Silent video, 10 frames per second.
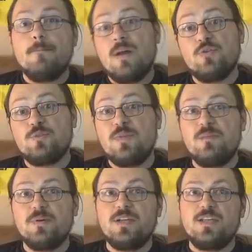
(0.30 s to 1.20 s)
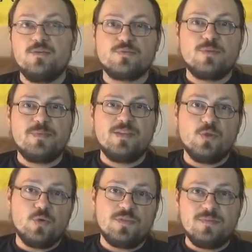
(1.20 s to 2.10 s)
Most people in Europe and
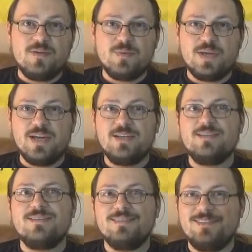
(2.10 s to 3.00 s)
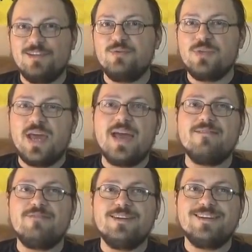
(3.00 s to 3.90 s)
North America don't
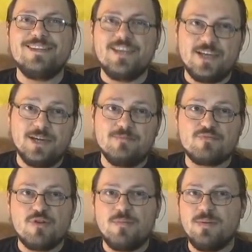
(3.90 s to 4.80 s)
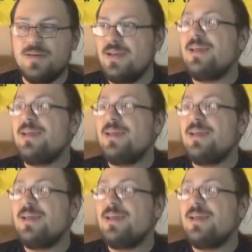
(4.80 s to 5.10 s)
have an income problem,